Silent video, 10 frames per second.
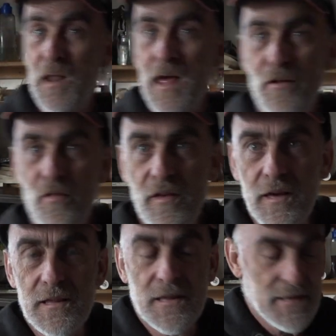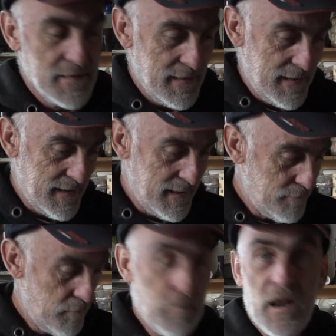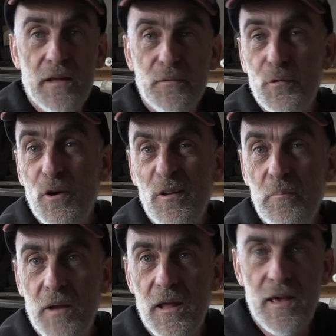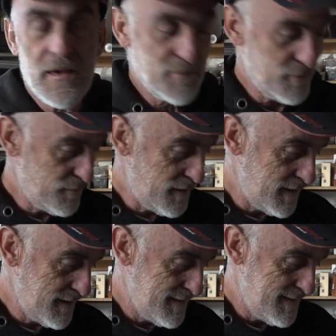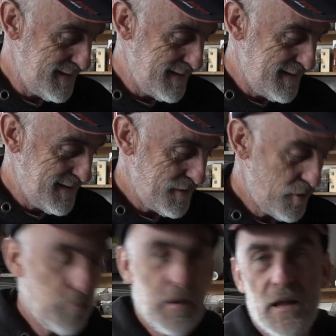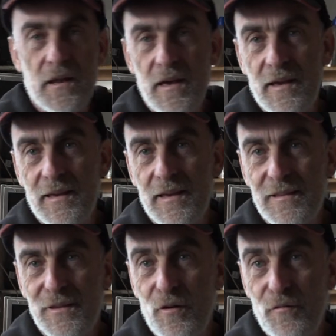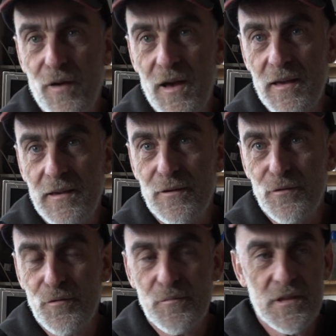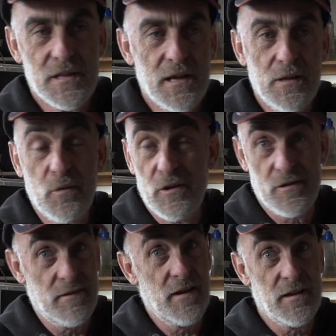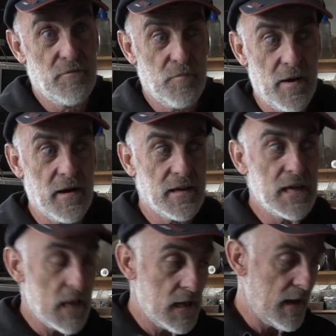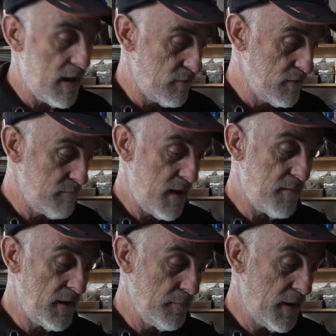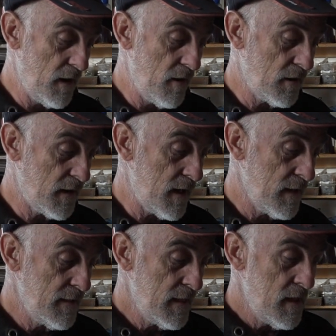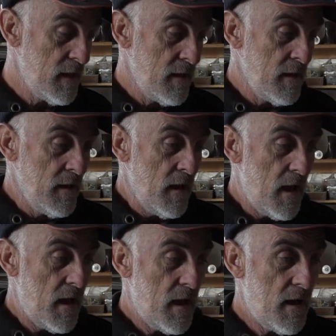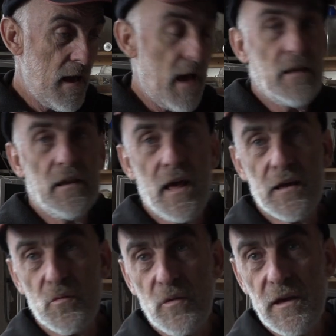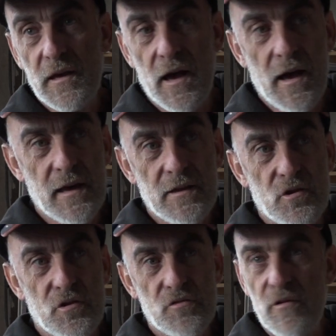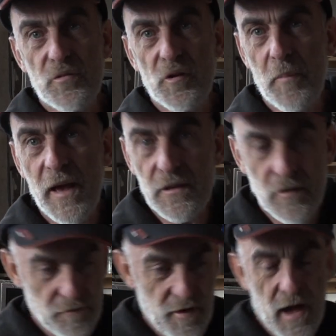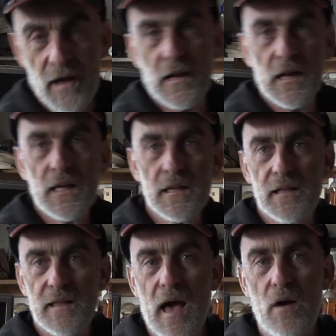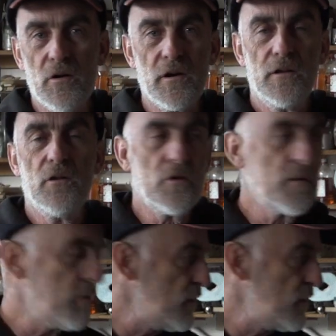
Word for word: plan on this, um, plan, we'll call it plan A should we? So plan A I kicked off, I got some steel which I've had for about a year now, maybe a little bit longer. Uh, and last week I stripped all the paint off that, cleaned it down, got it looking